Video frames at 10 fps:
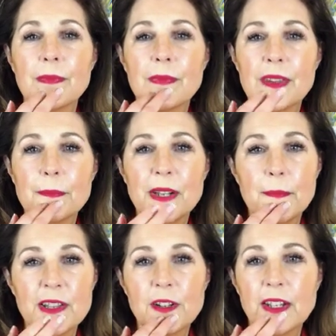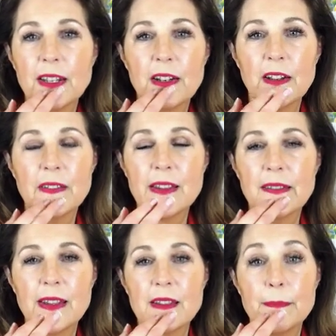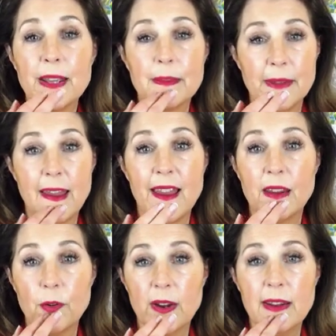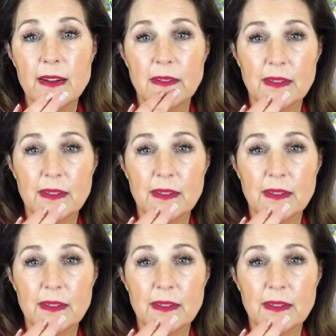Sometimes looking at all these things makes me angry.